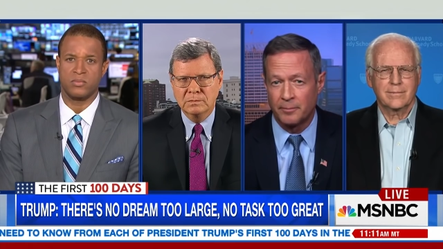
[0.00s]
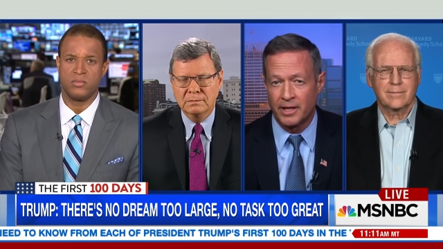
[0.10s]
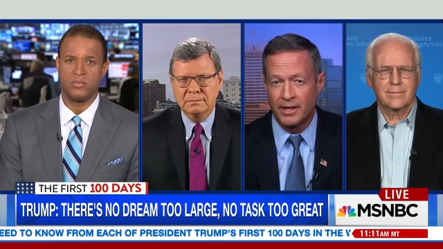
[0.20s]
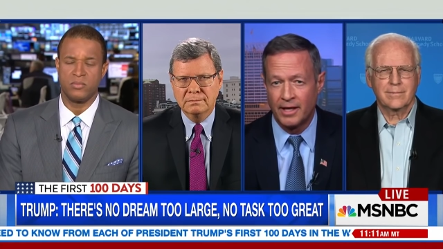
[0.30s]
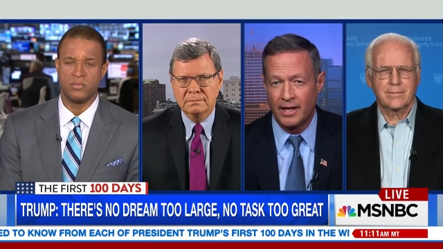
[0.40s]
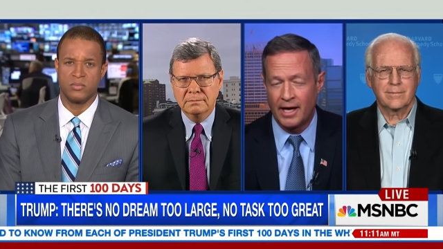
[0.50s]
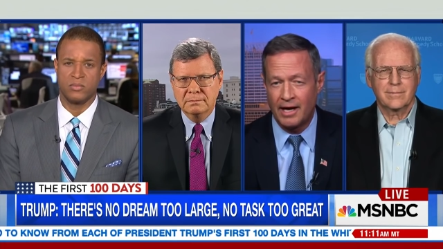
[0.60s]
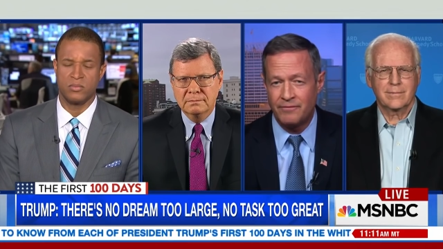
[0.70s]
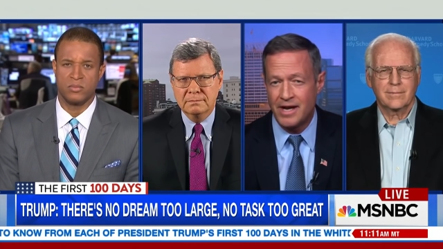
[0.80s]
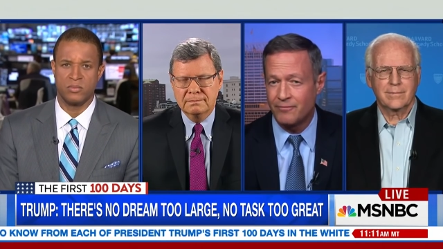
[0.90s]
Speaker 1: I mean,
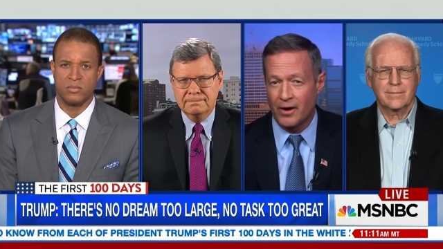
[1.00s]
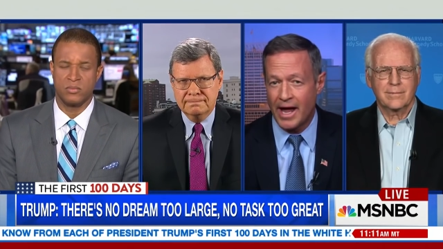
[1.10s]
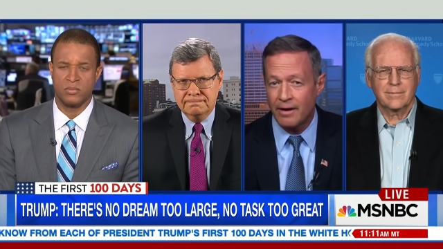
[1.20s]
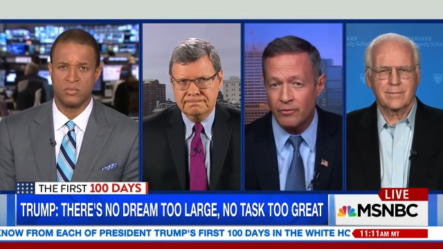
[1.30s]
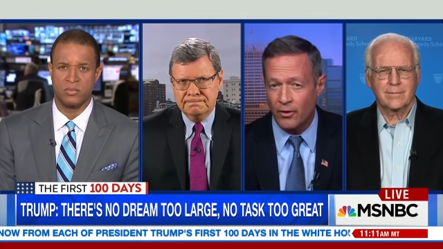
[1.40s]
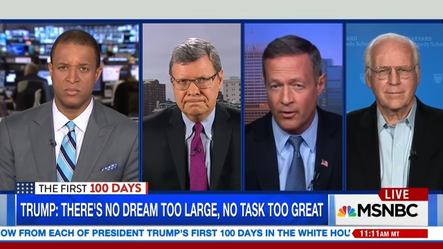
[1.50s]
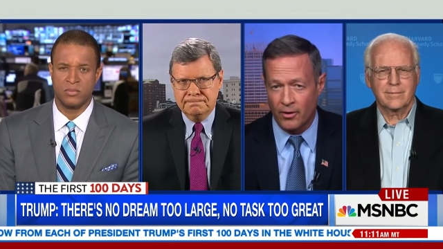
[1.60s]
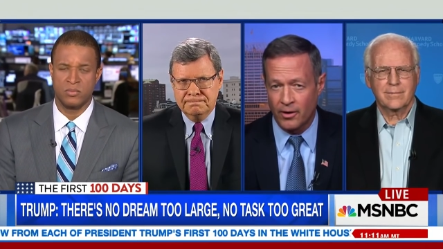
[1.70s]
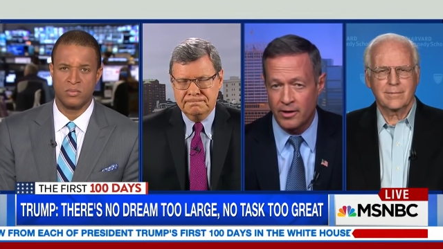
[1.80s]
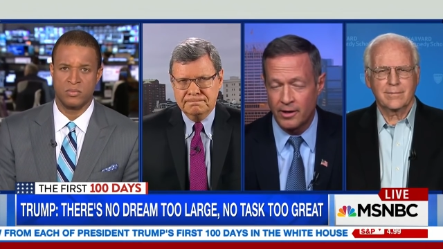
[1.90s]
I've never, ever
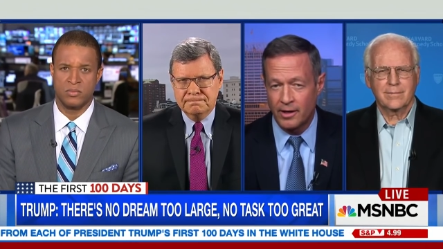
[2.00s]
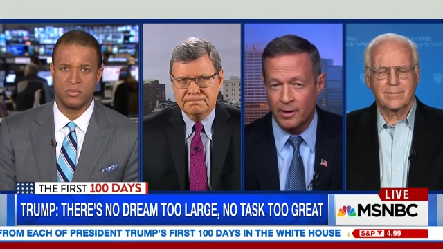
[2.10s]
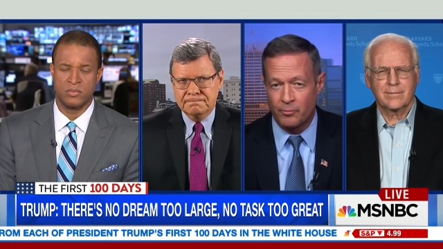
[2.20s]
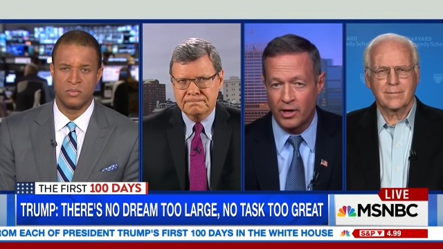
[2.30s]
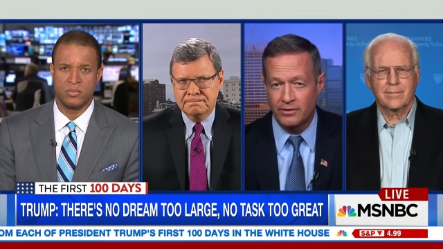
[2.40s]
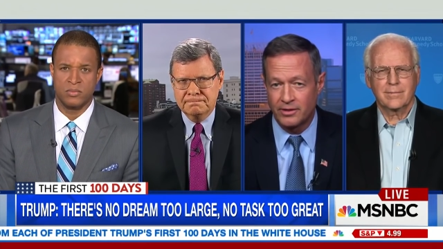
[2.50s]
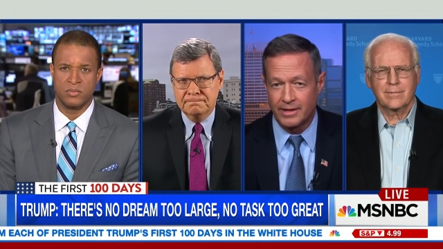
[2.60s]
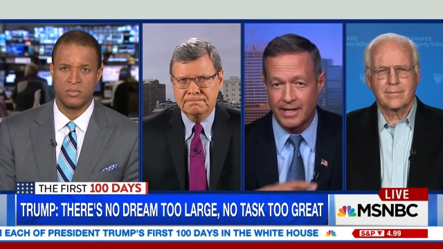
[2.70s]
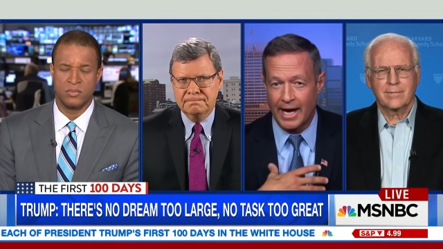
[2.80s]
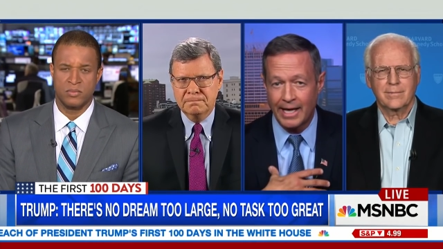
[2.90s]
heard a
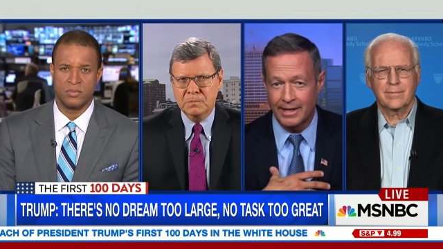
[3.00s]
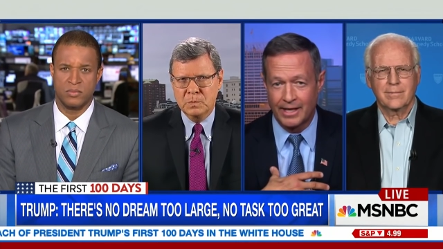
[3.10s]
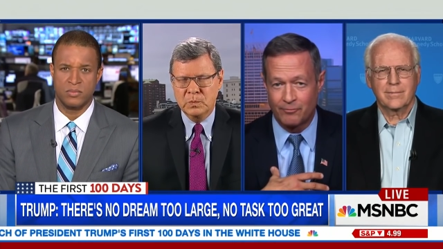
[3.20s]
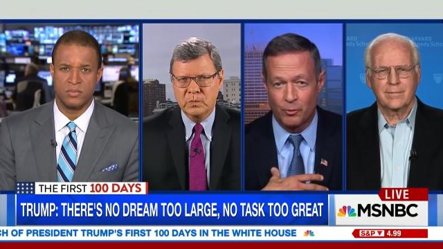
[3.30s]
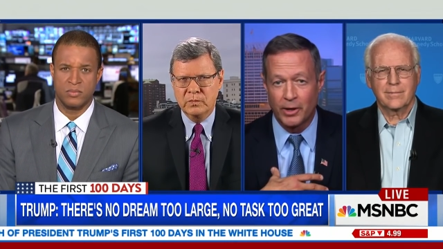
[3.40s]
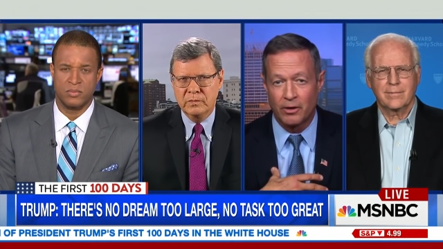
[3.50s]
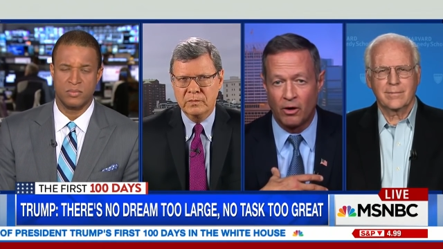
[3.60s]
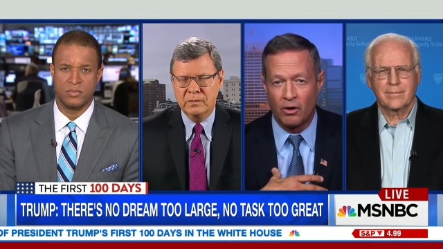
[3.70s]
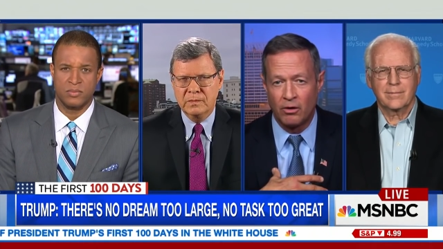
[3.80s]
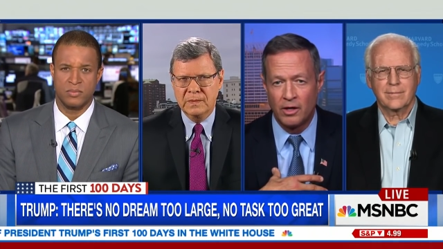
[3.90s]
president that I can ever
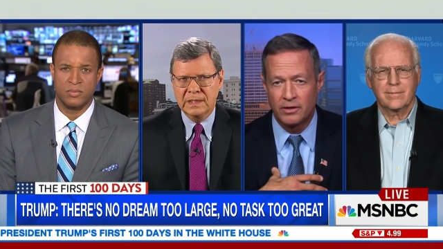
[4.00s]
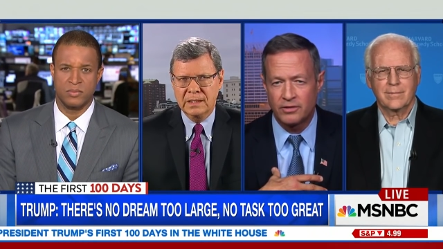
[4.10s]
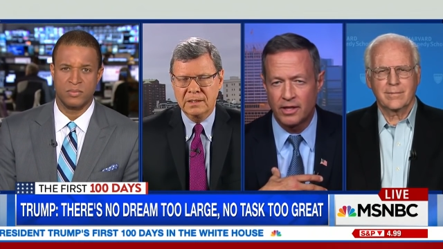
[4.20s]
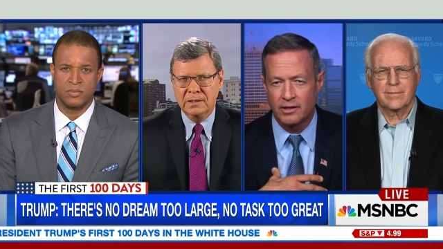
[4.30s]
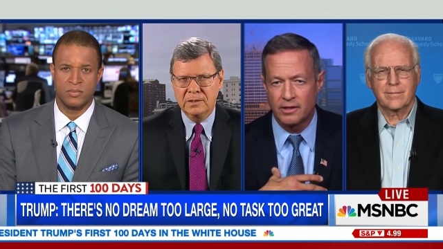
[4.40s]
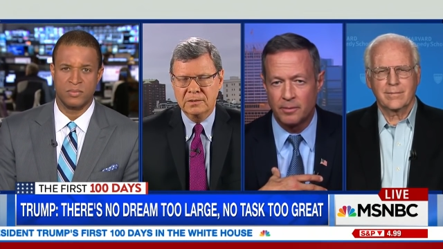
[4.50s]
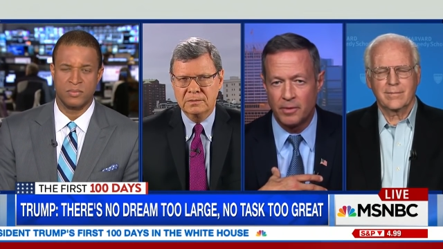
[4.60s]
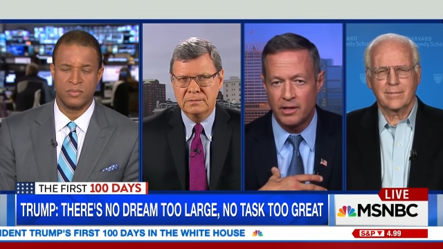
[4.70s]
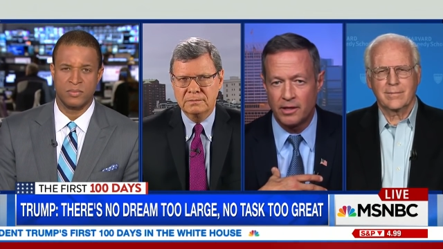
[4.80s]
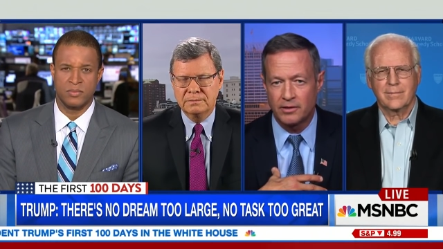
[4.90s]
recall saying that the
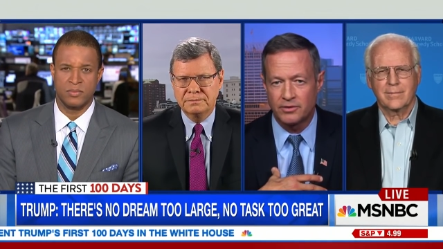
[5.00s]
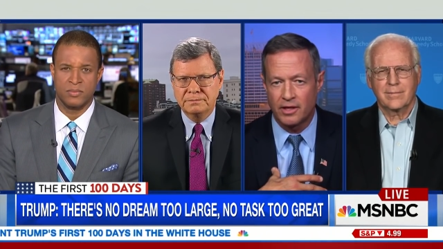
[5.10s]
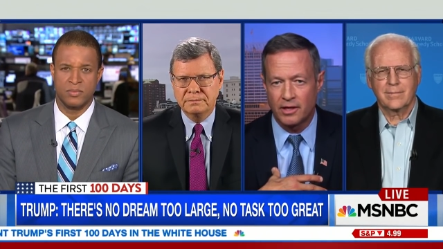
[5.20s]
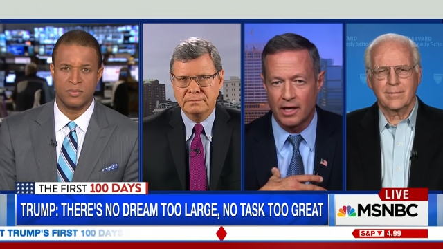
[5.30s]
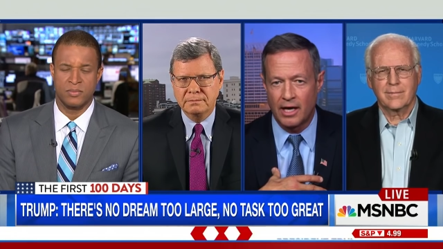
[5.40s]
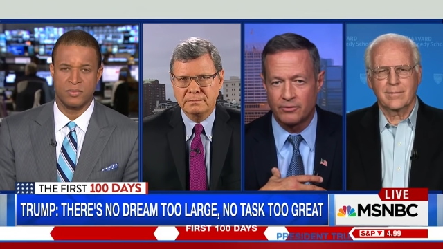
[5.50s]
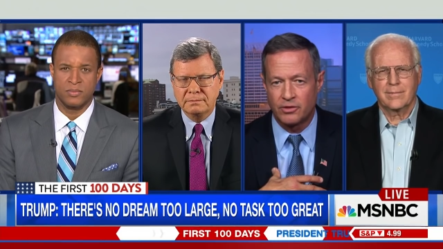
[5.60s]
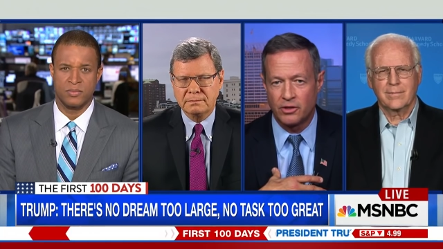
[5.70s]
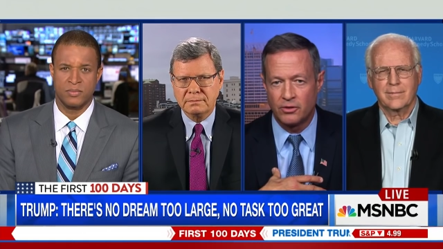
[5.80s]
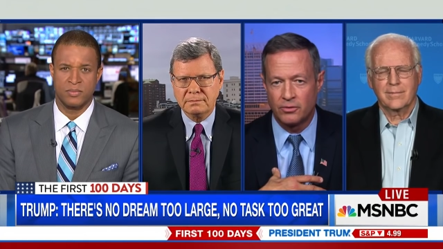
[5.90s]
media is not allowed
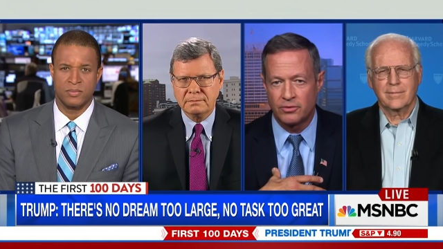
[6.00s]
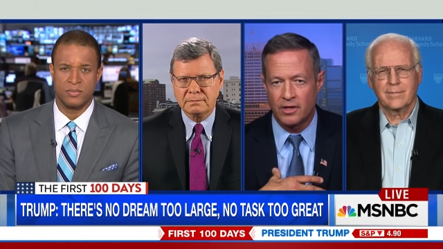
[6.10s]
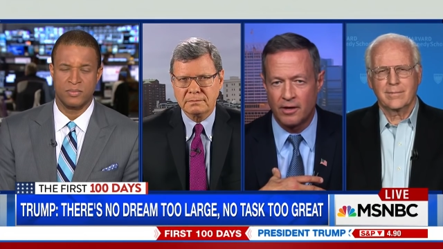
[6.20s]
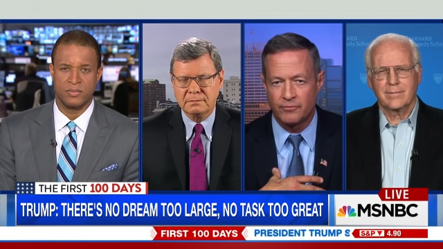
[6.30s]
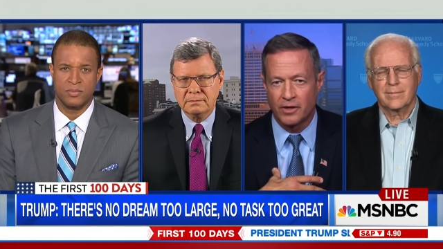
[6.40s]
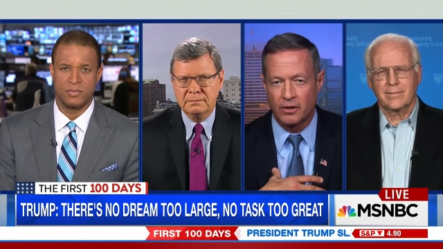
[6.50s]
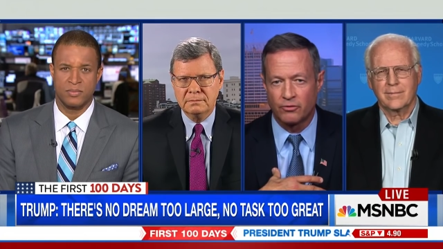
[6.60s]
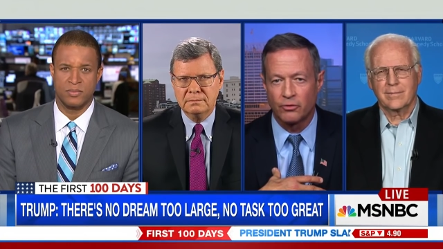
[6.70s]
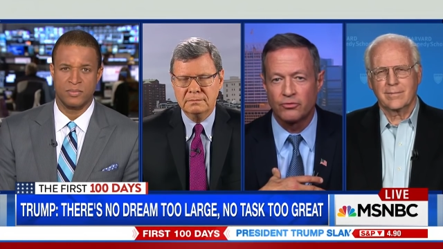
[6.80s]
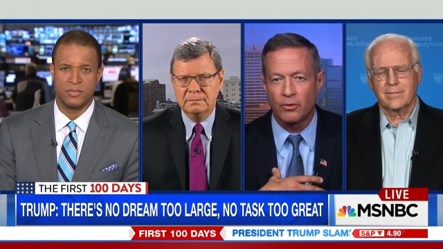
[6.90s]
to use use
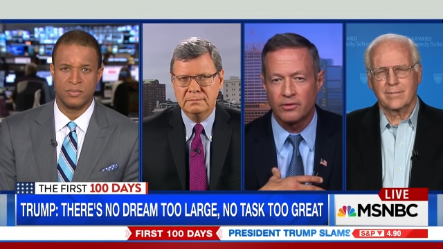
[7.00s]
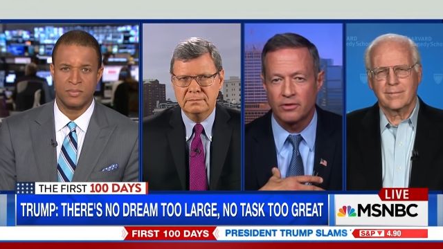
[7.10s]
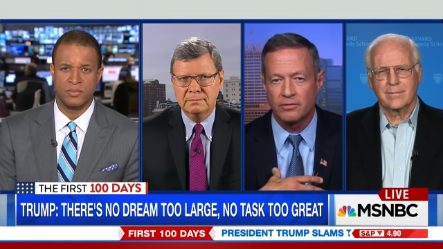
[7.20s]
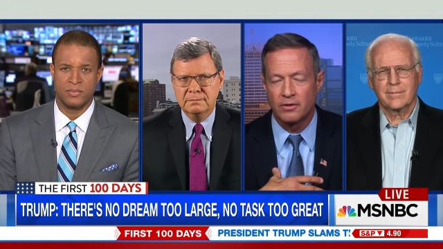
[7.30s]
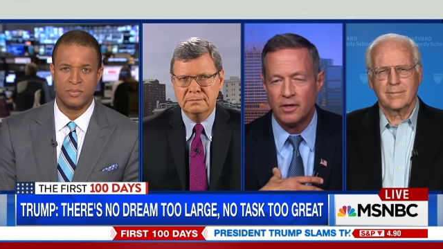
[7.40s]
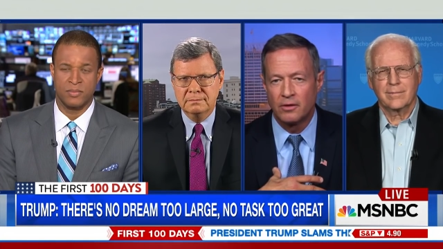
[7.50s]
confidential sources.